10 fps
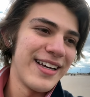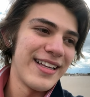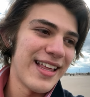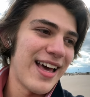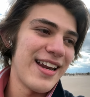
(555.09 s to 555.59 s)

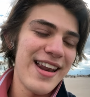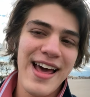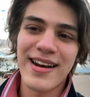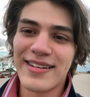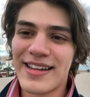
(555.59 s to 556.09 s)
That
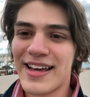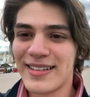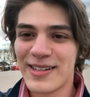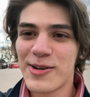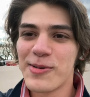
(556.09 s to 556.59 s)

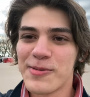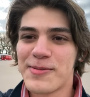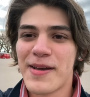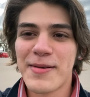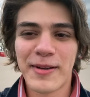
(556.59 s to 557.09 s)
almost
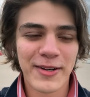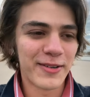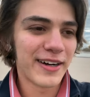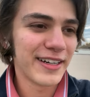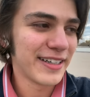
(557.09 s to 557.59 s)
made me
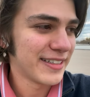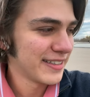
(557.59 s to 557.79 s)
cry.